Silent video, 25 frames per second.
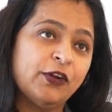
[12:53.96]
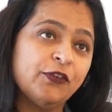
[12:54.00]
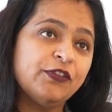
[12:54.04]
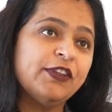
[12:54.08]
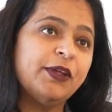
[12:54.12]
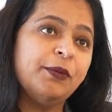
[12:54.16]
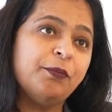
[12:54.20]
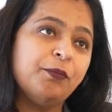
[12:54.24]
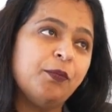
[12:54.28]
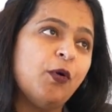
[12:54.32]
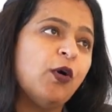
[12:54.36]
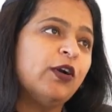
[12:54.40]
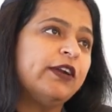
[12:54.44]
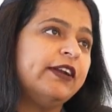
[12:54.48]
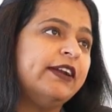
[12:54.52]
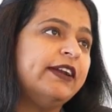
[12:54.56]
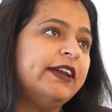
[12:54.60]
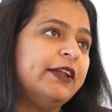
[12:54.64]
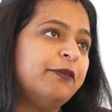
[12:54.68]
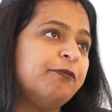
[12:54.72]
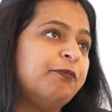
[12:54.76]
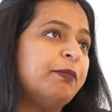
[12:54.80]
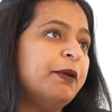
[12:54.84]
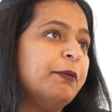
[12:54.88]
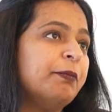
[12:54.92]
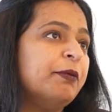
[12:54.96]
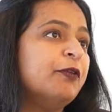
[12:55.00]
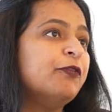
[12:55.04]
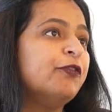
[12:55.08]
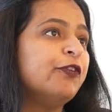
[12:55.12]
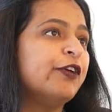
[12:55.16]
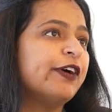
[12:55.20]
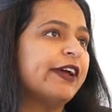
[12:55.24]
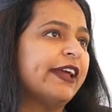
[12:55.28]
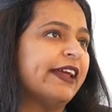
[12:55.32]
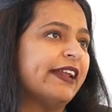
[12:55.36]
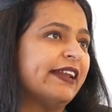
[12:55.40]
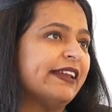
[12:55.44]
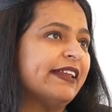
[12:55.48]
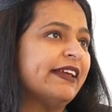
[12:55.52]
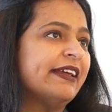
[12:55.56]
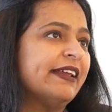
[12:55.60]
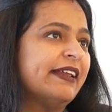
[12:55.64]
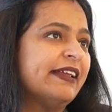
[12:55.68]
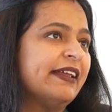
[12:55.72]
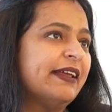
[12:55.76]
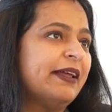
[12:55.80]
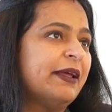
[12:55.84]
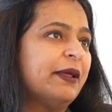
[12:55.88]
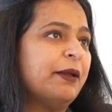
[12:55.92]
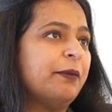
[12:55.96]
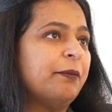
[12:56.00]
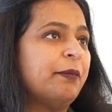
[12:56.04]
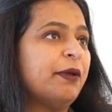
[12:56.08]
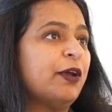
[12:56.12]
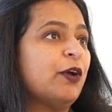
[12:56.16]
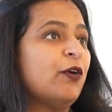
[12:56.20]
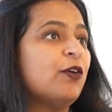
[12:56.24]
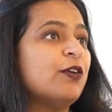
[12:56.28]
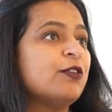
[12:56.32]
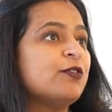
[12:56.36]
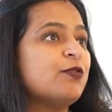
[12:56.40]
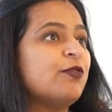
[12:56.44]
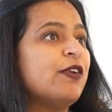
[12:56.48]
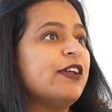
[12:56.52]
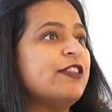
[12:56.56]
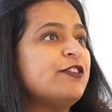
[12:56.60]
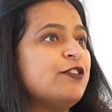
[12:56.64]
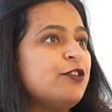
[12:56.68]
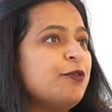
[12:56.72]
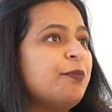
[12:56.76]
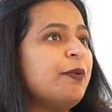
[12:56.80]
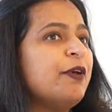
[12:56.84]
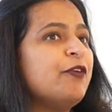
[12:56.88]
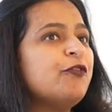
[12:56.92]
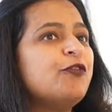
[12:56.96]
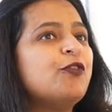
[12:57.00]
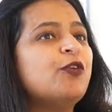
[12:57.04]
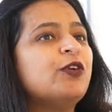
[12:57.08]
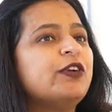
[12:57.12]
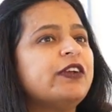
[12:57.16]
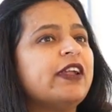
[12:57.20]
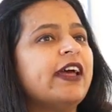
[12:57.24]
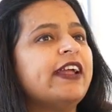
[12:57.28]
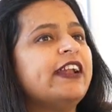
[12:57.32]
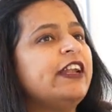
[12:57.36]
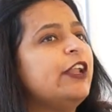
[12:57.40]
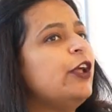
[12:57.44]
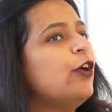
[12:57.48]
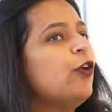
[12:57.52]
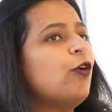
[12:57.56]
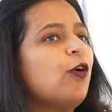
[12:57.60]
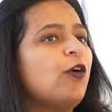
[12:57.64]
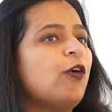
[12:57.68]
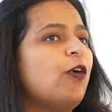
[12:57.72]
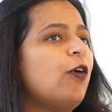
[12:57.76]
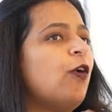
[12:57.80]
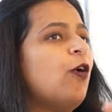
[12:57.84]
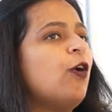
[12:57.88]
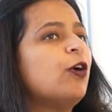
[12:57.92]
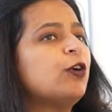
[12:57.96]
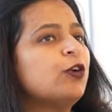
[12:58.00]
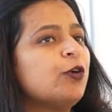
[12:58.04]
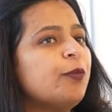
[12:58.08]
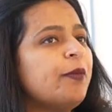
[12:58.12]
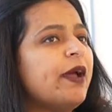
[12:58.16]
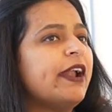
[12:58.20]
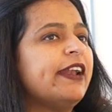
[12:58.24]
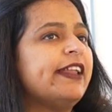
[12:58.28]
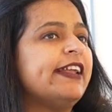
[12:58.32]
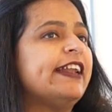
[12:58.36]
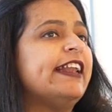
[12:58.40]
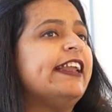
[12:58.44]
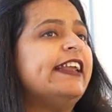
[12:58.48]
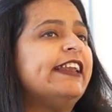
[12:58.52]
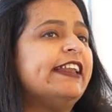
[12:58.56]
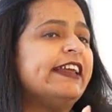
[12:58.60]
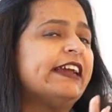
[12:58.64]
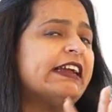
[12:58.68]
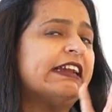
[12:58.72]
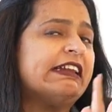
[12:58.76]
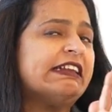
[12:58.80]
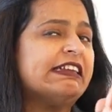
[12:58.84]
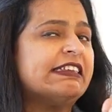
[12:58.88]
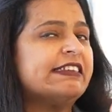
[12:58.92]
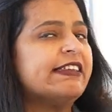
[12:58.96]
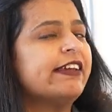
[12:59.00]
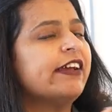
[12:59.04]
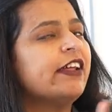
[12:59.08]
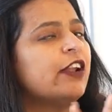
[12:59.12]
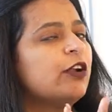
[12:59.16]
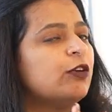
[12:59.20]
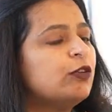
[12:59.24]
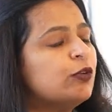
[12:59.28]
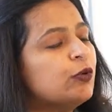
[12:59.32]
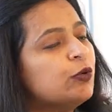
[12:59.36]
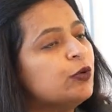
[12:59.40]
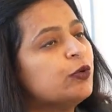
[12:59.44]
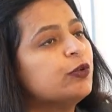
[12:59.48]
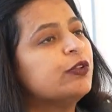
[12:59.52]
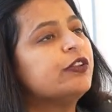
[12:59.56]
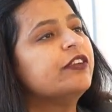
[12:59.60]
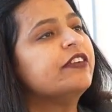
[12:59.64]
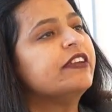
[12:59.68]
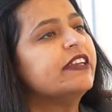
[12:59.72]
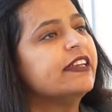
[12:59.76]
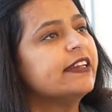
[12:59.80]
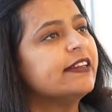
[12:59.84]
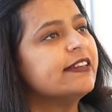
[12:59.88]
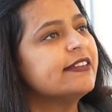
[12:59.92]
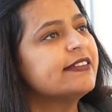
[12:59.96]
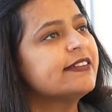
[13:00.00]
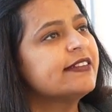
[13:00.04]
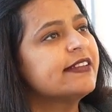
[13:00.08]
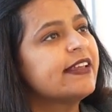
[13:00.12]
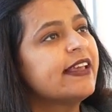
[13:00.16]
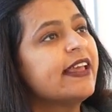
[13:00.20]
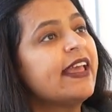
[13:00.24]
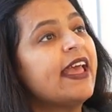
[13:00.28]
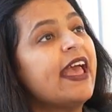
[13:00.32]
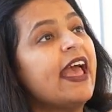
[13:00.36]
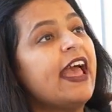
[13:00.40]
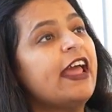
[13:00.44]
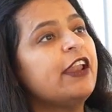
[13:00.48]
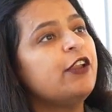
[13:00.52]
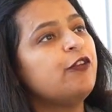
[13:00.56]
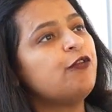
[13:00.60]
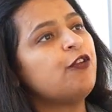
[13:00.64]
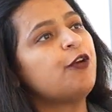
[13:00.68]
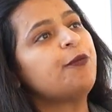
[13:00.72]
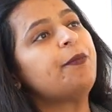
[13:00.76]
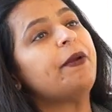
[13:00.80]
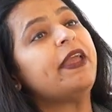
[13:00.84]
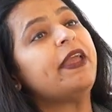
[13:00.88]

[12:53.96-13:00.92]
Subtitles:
the important tip people forget. Because once you pay fortnightly, you're automatically decreasing around 2 to 3 years. And if you're